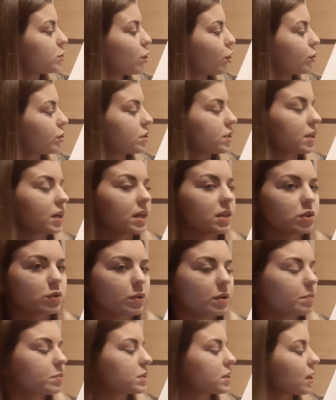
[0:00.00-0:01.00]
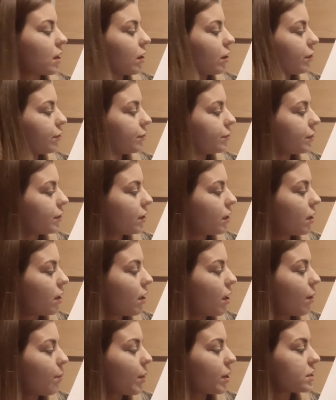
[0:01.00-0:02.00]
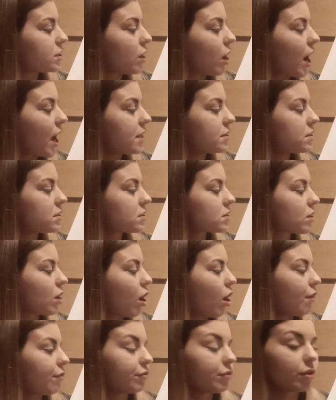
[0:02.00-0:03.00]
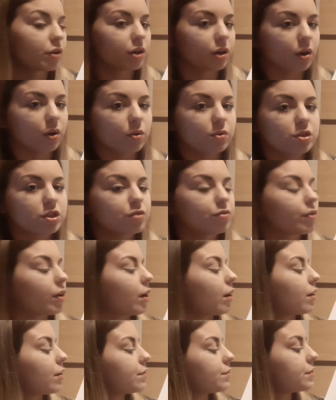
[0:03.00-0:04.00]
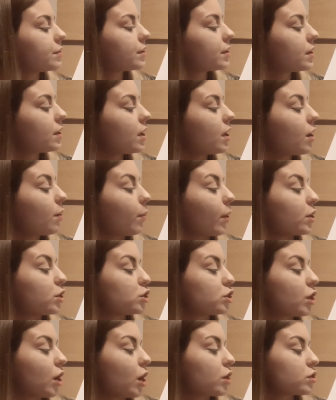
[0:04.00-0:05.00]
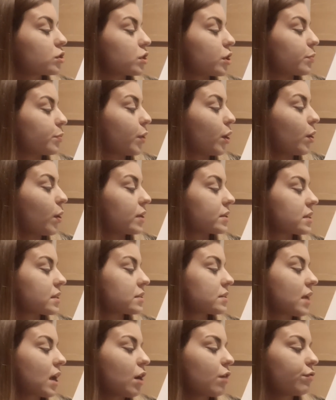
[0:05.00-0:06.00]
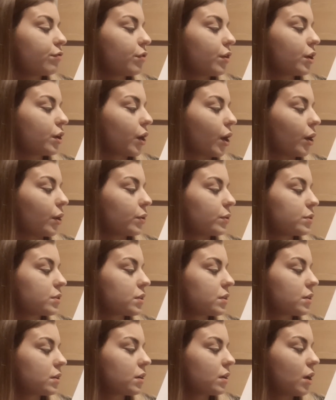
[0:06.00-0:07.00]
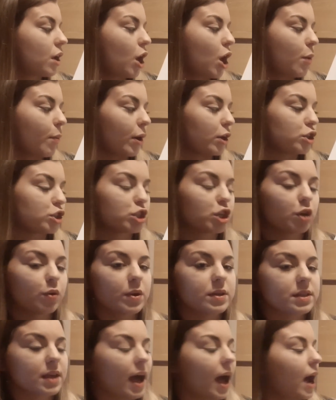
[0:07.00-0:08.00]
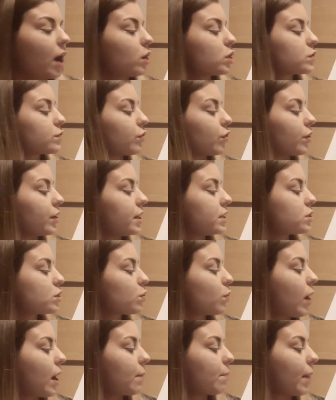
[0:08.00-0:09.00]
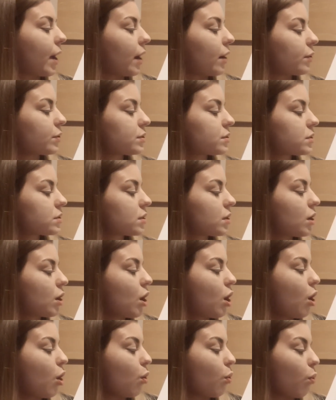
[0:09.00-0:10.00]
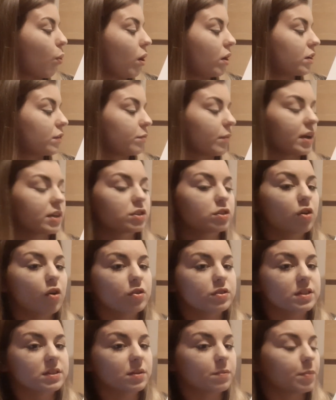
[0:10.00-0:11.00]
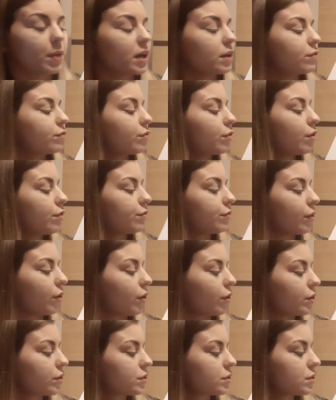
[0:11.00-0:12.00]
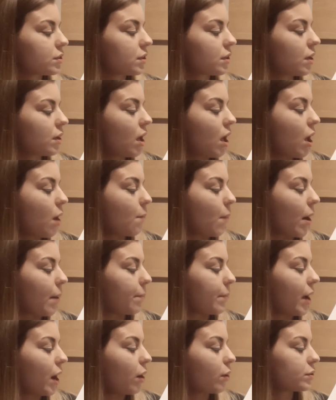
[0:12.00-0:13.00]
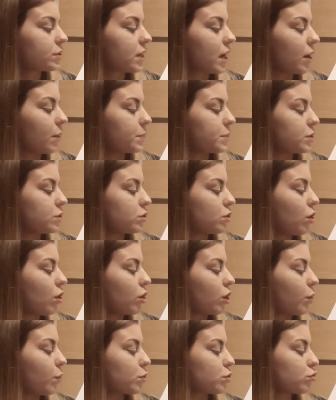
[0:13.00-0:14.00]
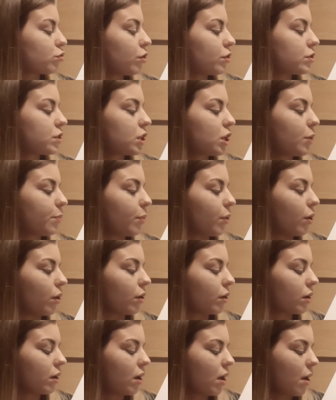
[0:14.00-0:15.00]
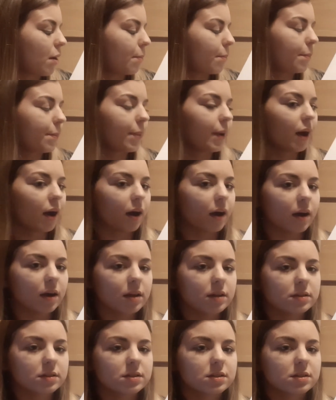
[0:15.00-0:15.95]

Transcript: on, singing to himself, "My tie's a scarf for a cold giraffe. My shirt's on a boat as a sail for a goat. My shoe is a house for a little white mouse. One of my socks is a bed for a fox. My belt helped a dog who was crossing a bog. But